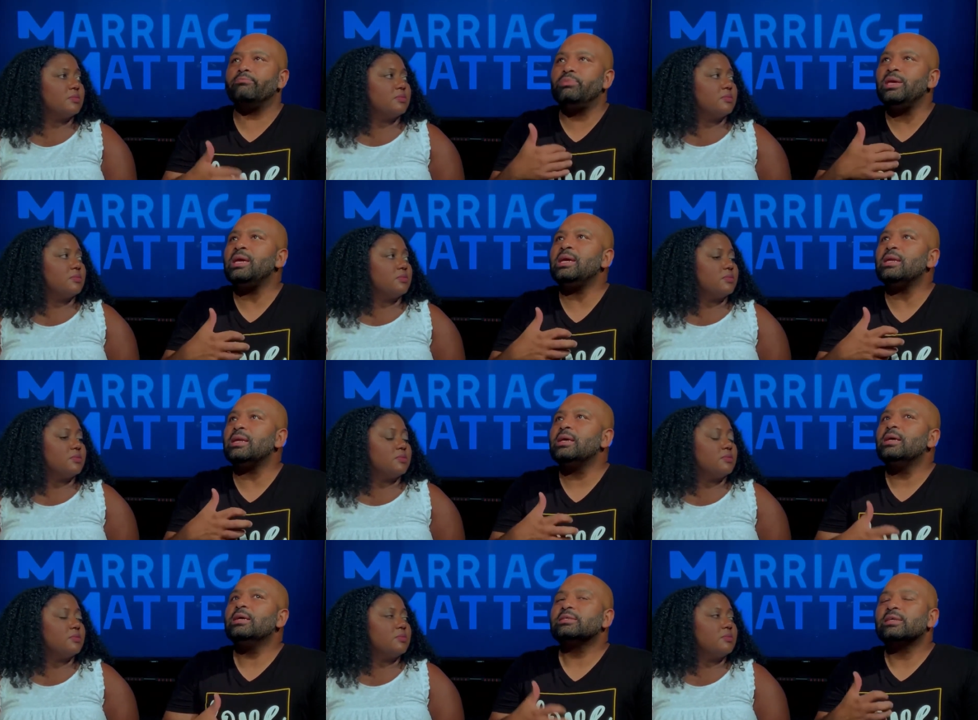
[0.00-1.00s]
Speaker 1: being.
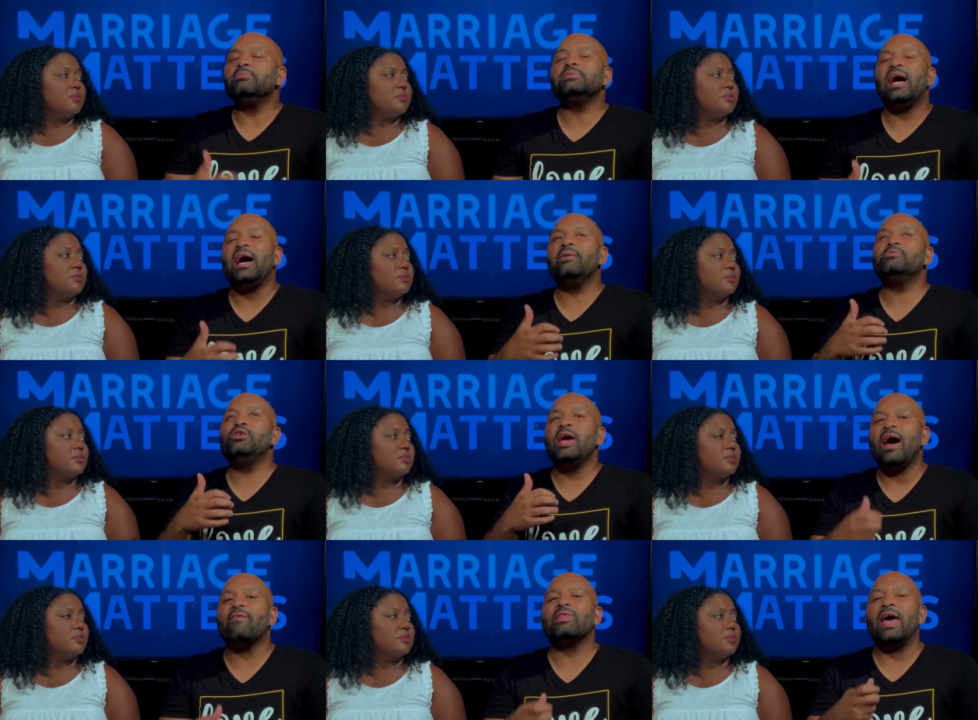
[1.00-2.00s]
Sometimes you
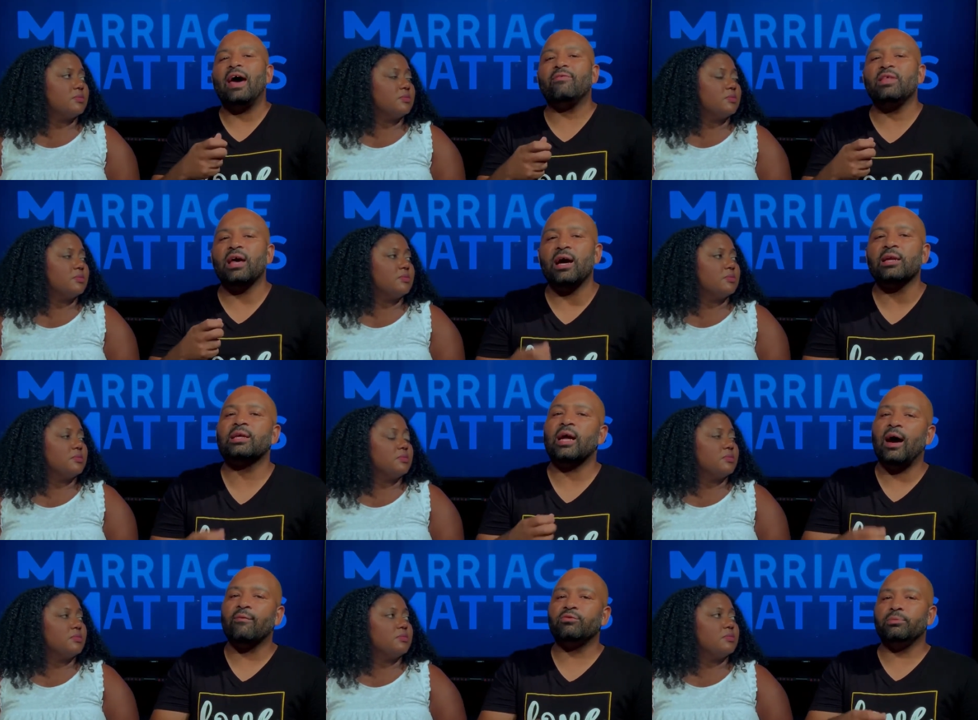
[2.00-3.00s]
have to have the
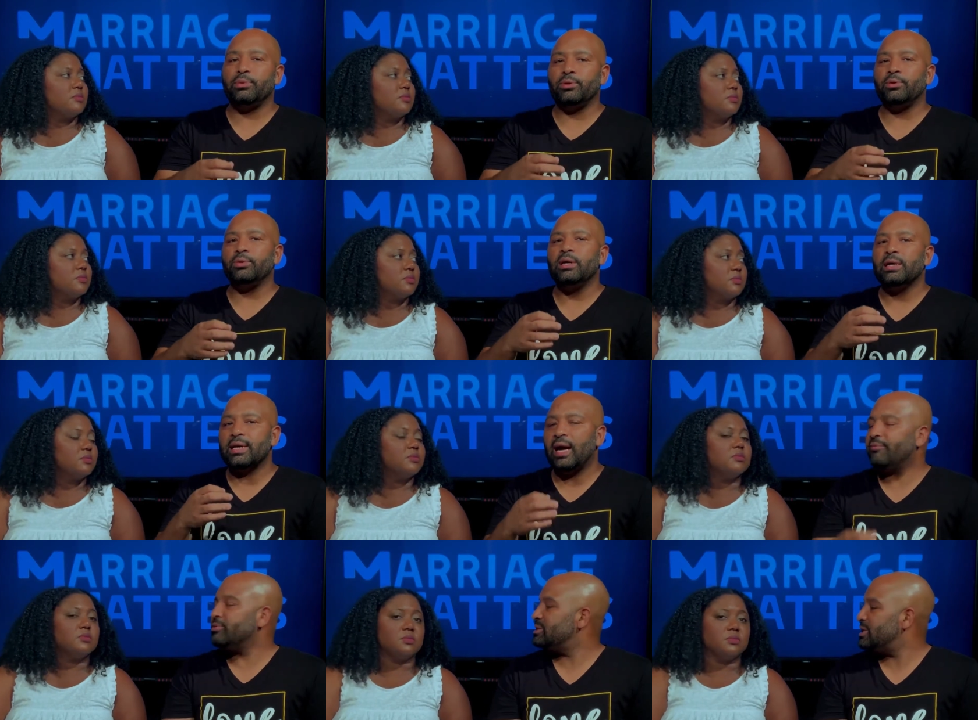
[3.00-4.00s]
uncomfortable mm -hmm.
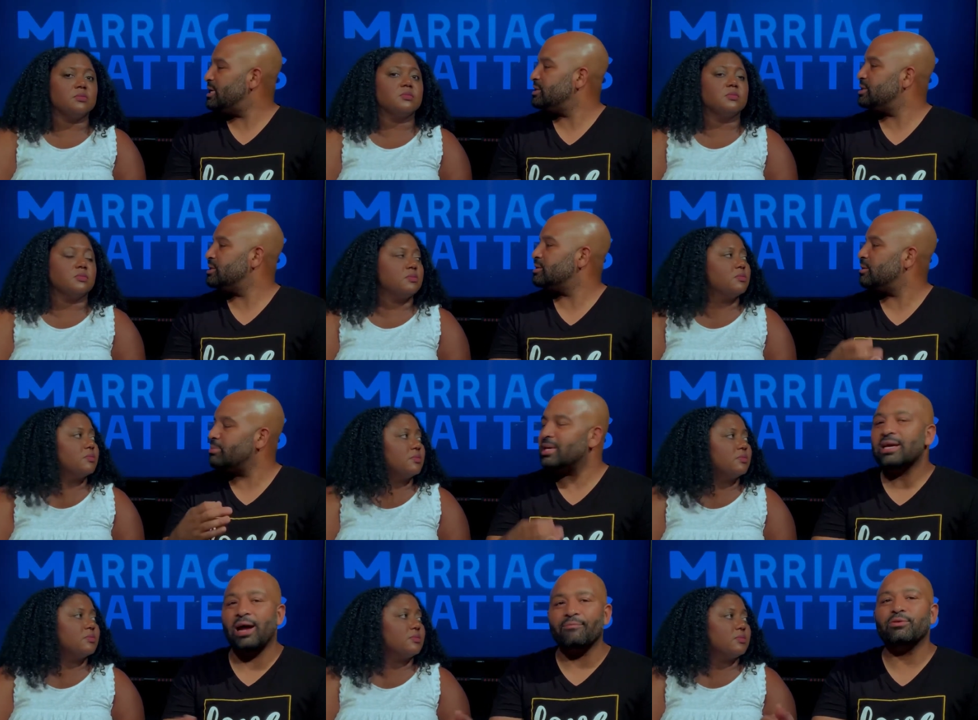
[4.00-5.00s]
conversations to be
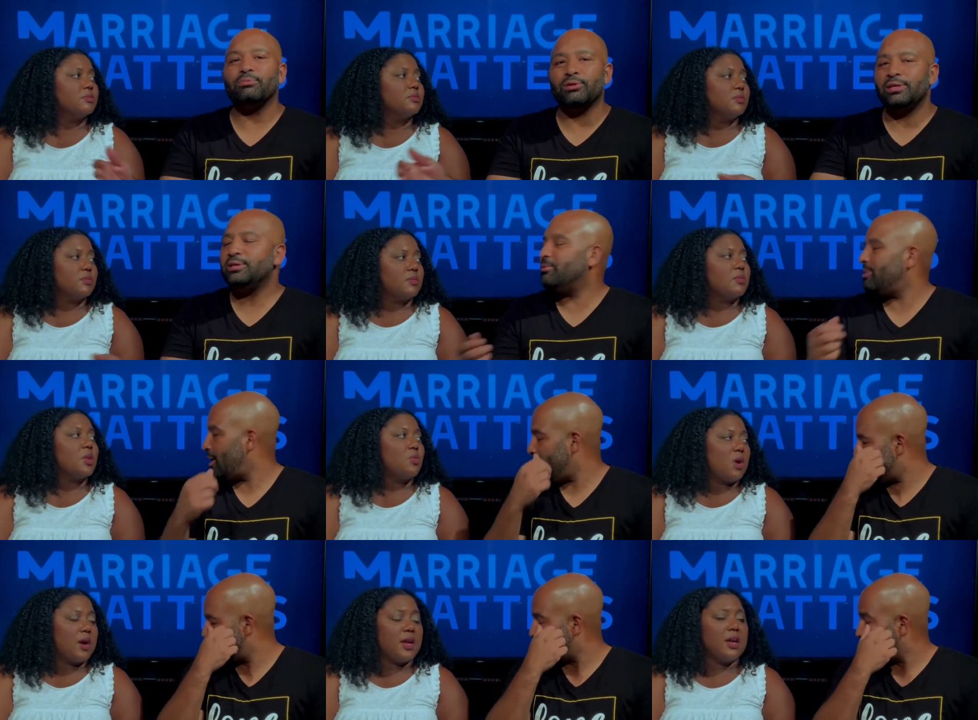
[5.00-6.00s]
mm-hmm. comfortable in your marriage.
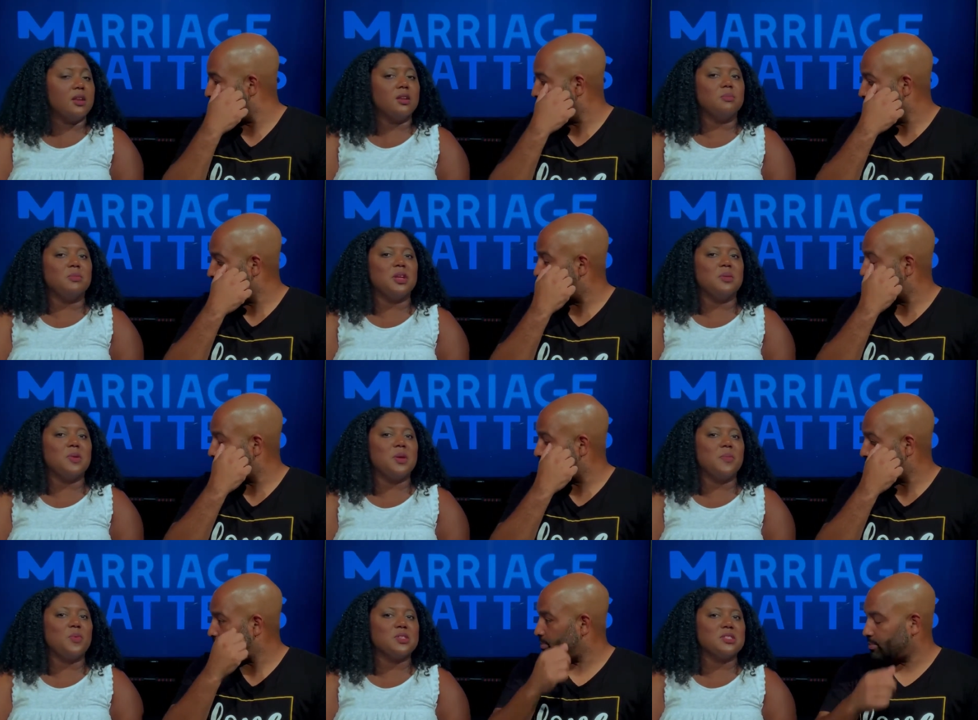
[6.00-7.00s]
Speaker 2: Right, and many
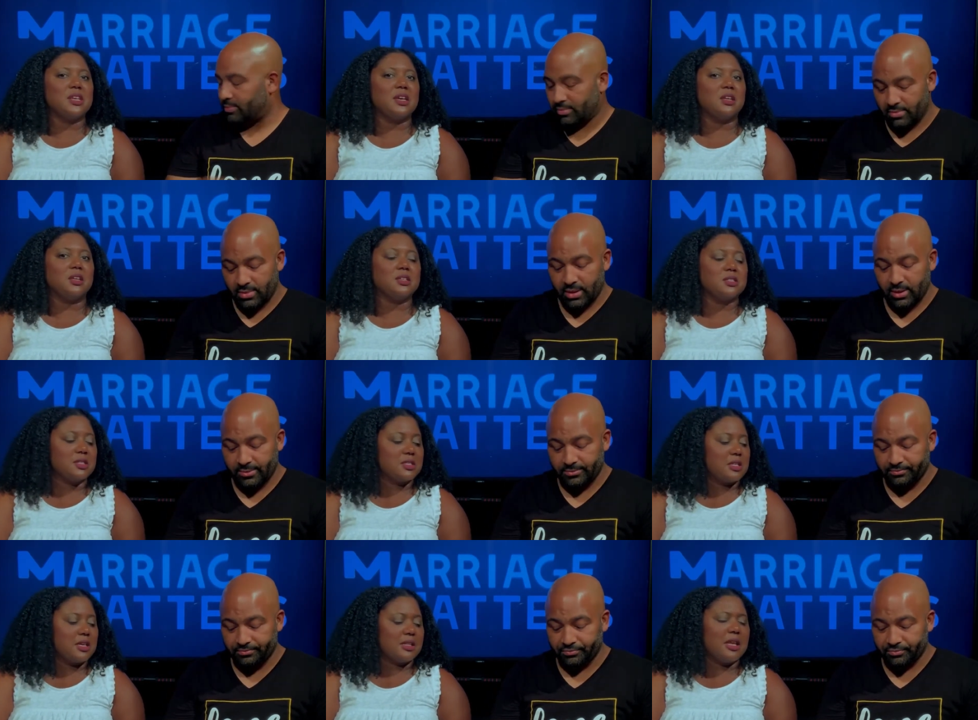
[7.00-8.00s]
people would say in an instance
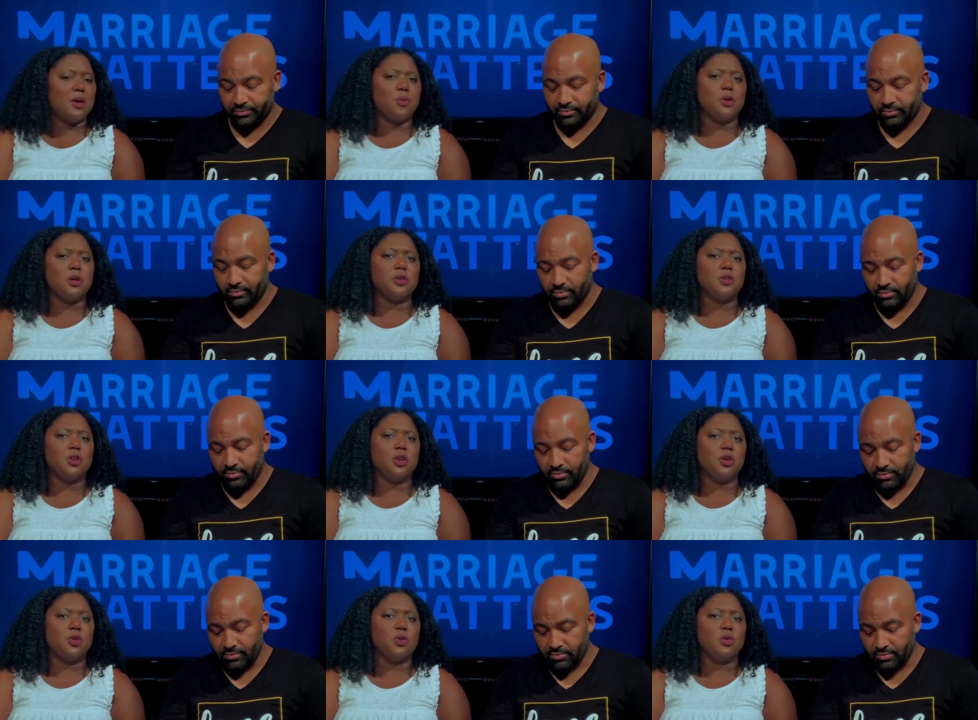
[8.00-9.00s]
like that, well, you
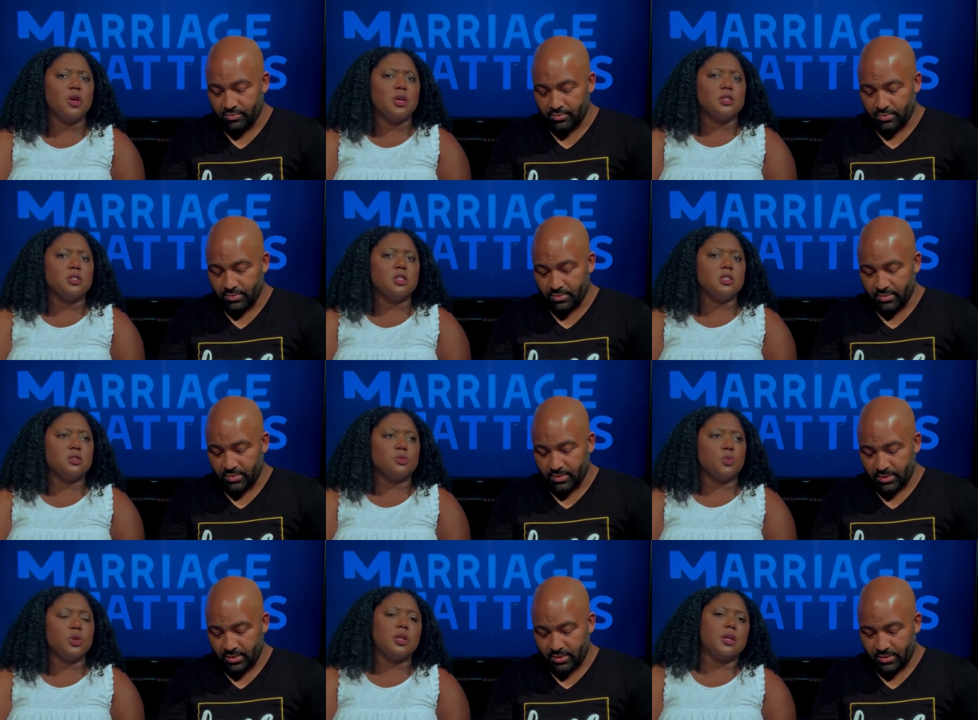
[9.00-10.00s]
know, she's
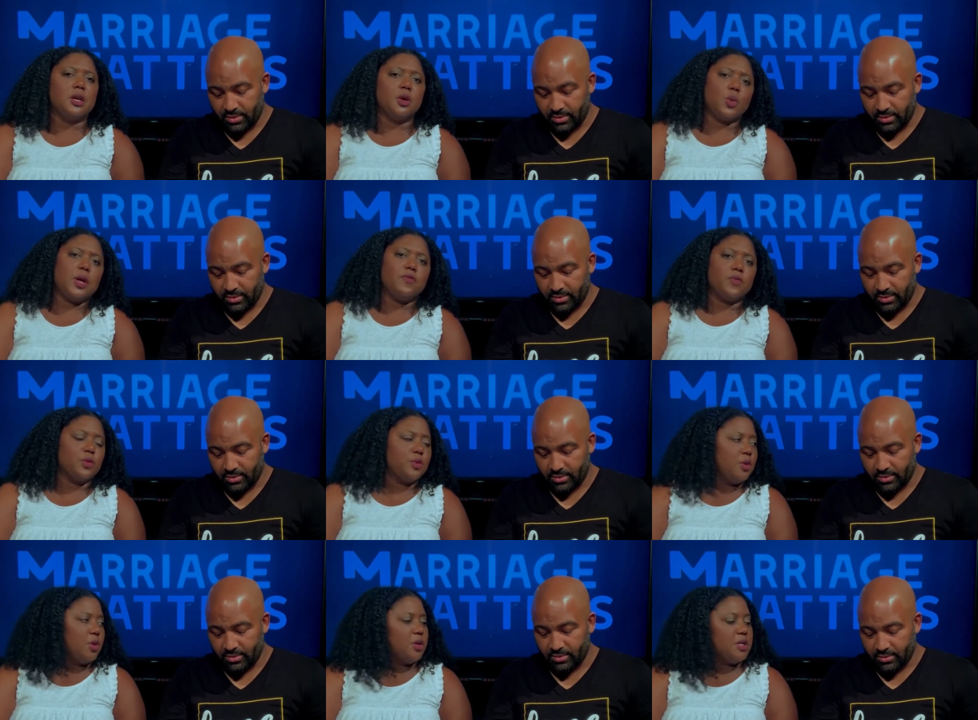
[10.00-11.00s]
really ungrateful.
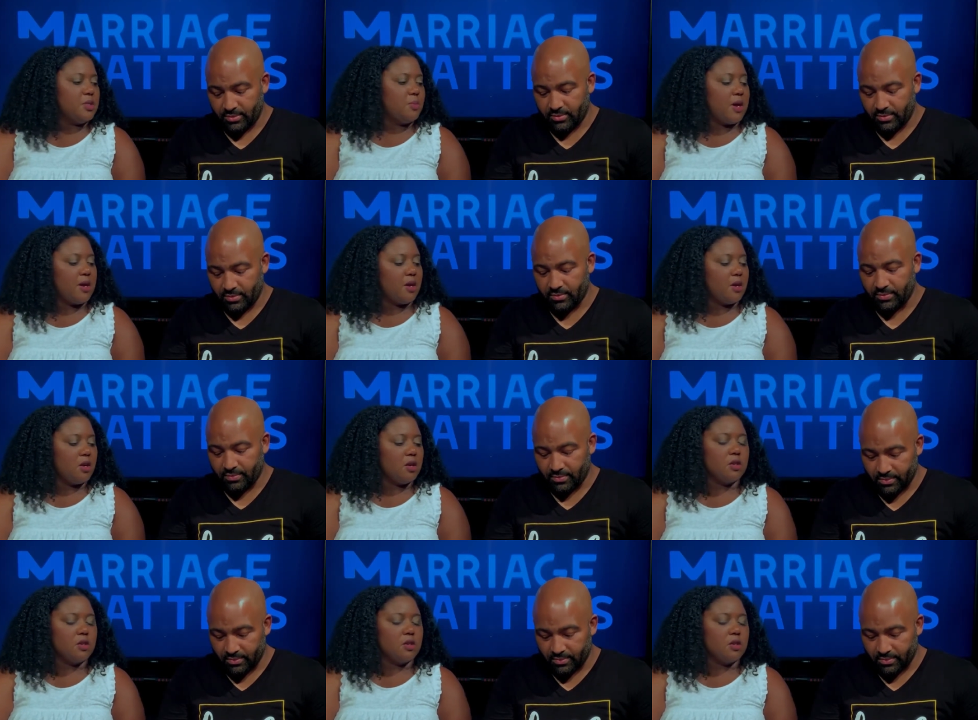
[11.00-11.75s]
You know, he's buying her,